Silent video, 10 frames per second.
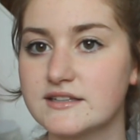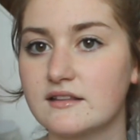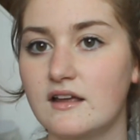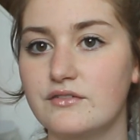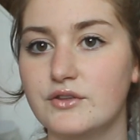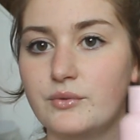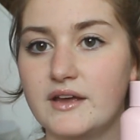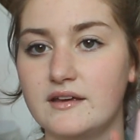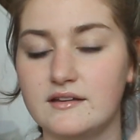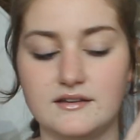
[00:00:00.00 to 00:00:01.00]
Love the
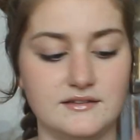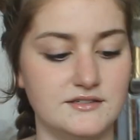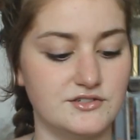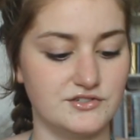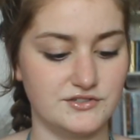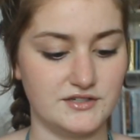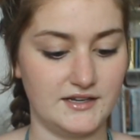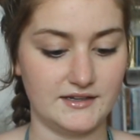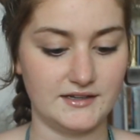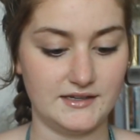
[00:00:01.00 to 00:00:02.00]
way it's just
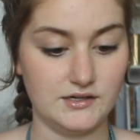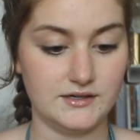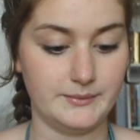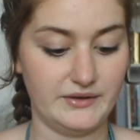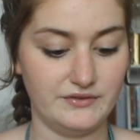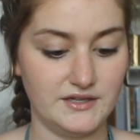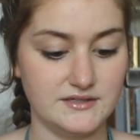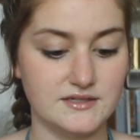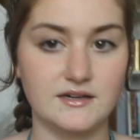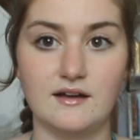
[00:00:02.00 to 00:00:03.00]
like here in my
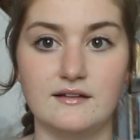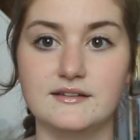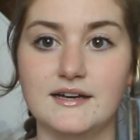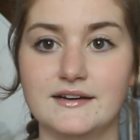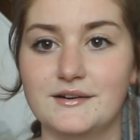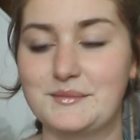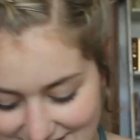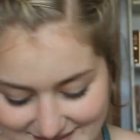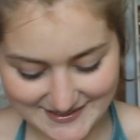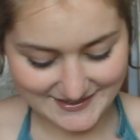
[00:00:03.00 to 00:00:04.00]
face and not online.
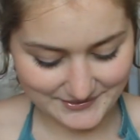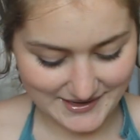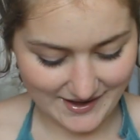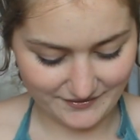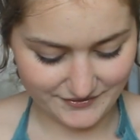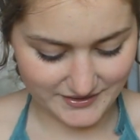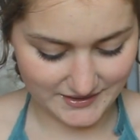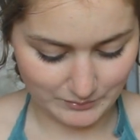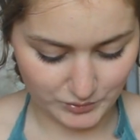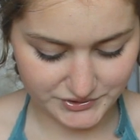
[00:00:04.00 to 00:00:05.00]
And then we have
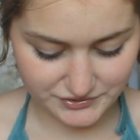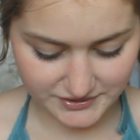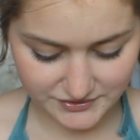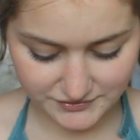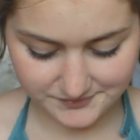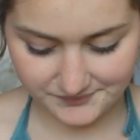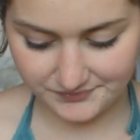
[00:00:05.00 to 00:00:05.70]
the moisturizer.